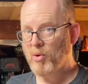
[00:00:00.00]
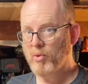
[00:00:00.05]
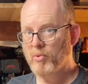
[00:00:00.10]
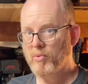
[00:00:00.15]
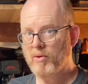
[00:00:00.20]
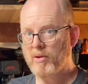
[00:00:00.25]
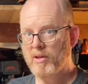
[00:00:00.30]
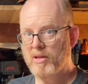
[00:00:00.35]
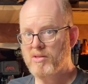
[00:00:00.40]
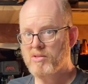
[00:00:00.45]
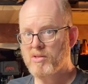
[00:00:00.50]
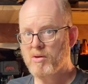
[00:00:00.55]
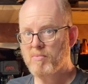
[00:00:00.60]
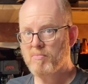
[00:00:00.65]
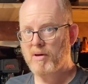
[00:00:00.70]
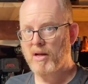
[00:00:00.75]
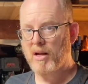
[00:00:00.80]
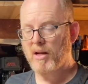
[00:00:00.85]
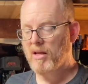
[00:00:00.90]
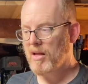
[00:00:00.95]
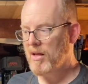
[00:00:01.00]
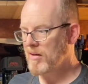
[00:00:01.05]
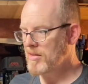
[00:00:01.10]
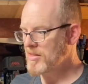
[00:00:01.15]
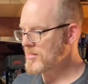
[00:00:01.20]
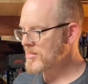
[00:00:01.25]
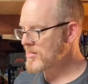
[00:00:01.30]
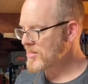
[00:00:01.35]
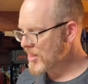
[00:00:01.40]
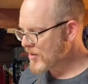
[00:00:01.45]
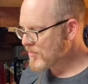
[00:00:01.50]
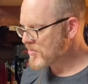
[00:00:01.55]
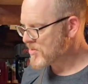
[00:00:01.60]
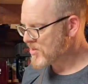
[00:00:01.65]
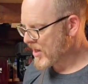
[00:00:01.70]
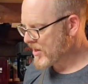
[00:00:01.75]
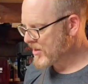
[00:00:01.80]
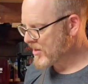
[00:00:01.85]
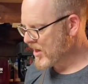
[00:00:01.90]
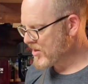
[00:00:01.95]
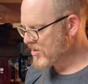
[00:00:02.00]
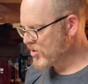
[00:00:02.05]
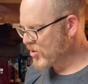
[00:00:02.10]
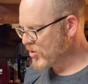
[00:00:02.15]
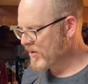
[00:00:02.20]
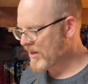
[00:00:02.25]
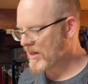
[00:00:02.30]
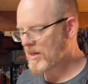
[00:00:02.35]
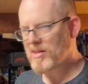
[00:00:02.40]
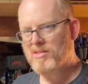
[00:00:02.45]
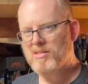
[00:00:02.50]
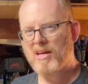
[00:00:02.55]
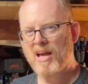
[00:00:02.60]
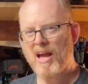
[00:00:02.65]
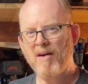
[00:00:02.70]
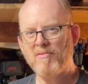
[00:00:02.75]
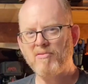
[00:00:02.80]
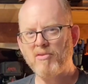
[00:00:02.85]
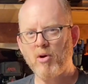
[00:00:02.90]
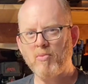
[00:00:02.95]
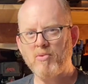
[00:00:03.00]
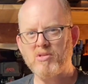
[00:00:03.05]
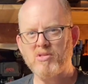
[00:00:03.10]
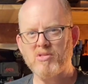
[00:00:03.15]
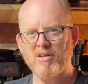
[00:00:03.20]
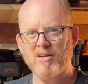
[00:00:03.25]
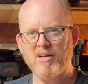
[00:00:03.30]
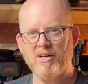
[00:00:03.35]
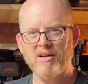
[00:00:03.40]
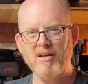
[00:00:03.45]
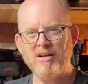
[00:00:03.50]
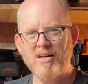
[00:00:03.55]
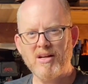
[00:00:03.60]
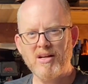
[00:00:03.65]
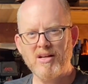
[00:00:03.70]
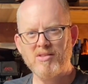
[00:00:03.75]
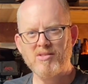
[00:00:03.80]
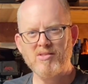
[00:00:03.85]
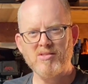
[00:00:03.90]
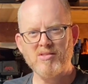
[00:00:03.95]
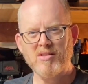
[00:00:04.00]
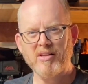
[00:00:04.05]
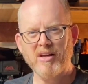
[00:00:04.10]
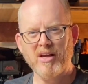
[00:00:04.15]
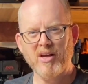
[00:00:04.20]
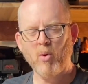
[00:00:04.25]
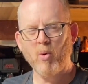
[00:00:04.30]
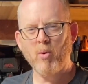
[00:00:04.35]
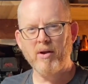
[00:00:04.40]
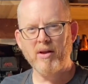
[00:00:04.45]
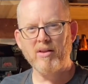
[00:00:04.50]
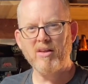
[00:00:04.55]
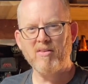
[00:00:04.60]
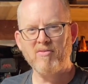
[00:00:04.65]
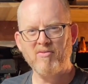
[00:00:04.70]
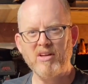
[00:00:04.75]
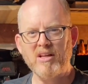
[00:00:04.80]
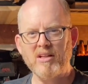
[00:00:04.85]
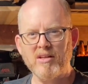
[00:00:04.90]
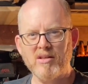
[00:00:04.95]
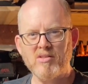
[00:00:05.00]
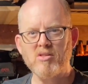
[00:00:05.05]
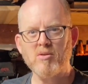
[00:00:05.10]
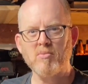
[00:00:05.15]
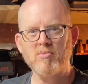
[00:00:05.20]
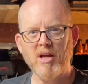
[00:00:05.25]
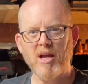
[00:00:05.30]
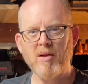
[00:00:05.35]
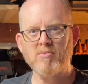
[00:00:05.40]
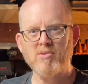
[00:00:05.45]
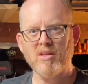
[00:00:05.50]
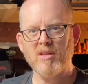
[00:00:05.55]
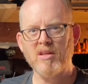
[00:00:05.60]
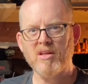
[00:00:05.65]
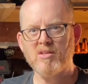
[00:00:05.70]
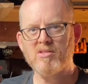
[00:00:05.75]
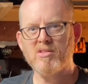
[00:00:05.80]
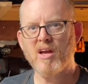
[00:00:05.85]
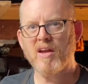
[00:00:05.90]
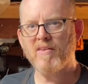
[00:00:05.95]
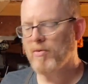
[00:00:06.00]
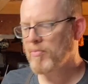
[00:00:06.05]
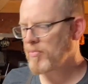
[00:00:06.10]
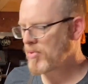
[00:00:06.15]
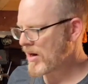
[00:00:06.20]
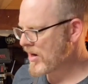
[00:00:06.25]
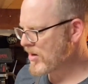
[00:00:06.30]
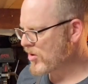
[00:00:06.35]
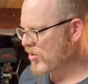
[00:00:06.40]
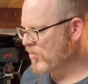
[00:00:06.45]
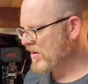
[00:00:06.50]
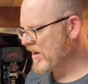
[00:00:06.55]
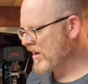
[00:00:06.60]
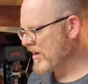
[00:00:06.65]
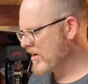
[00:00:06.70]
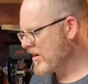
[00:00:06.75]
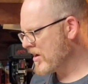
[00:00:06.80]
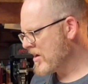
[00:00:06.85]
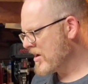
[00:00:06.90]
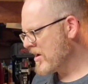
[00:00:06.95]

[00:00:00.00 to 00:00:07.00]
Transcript: releaser, but it seems like they do because they have almost a slick, oily feeling sometimes on the inside of a brand new bin.